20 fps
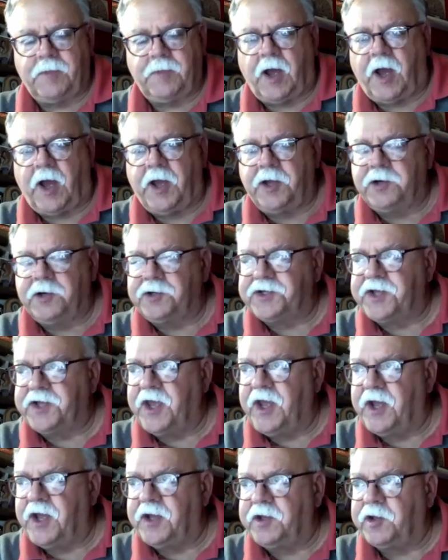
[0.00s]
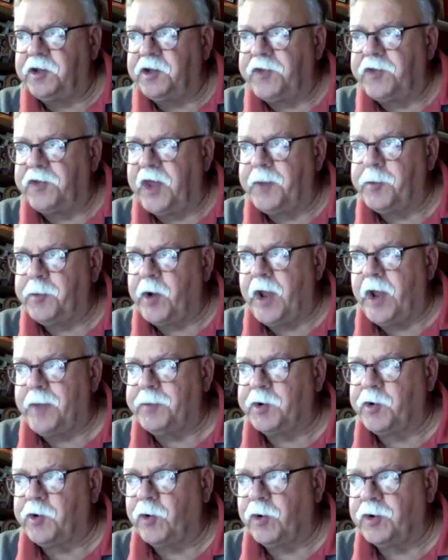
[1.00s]
I understand. You know, the Abraham
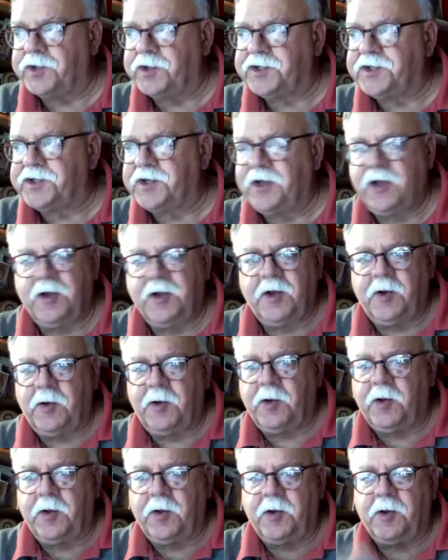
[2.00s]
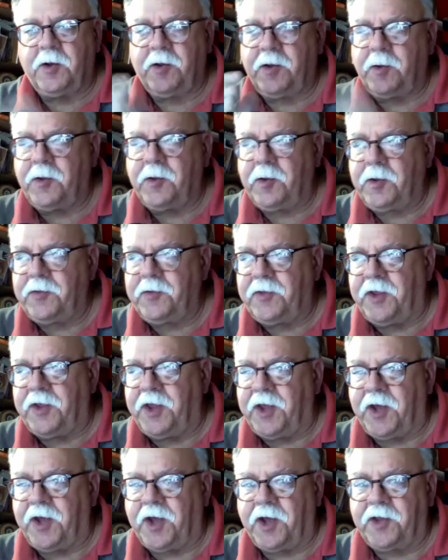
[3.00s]
Accords,
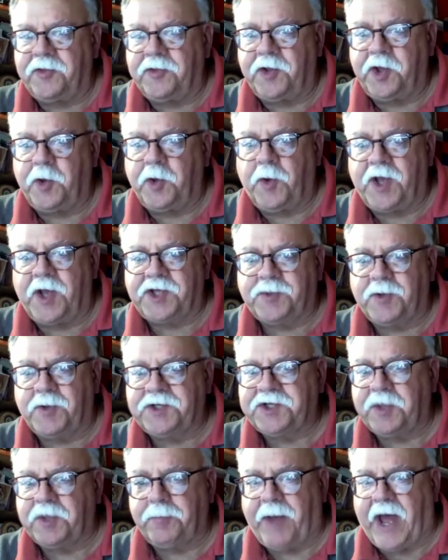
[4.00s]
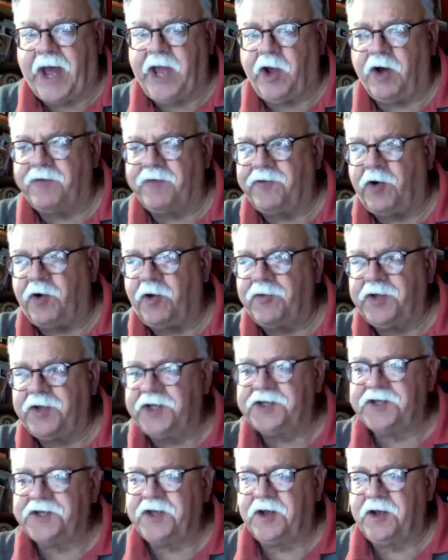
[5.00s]
the U.S. wants to buy off all
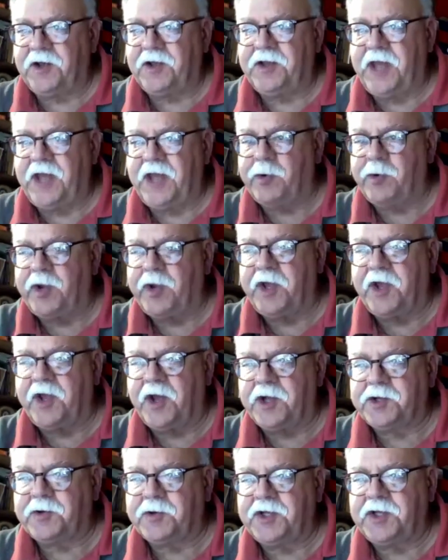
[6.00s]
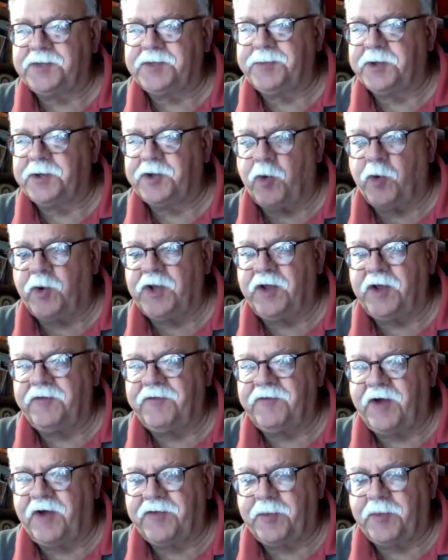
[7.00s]
these neighboring countries, but don't want to
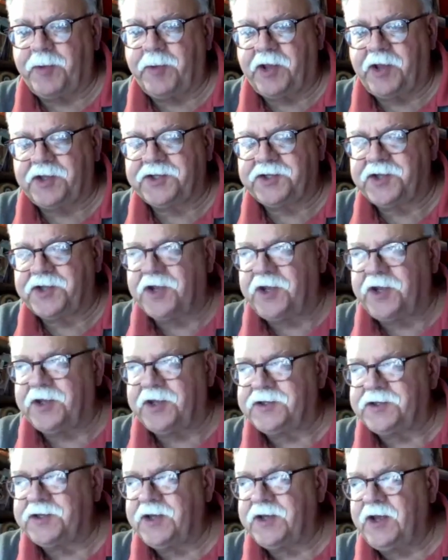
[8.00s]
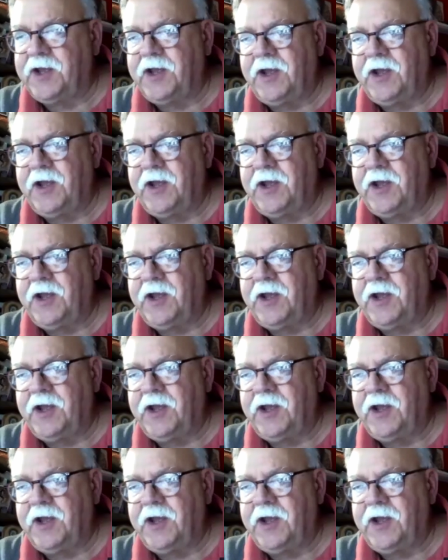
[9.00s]
involve the Palestinians.